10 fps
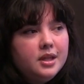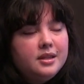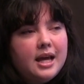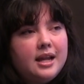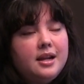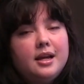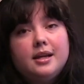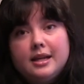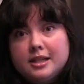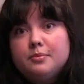that
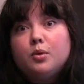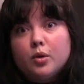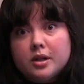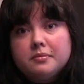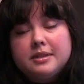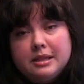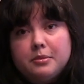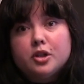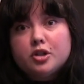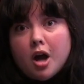explore
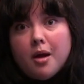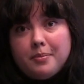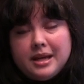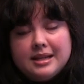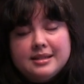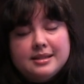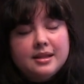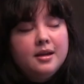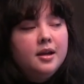similar topics.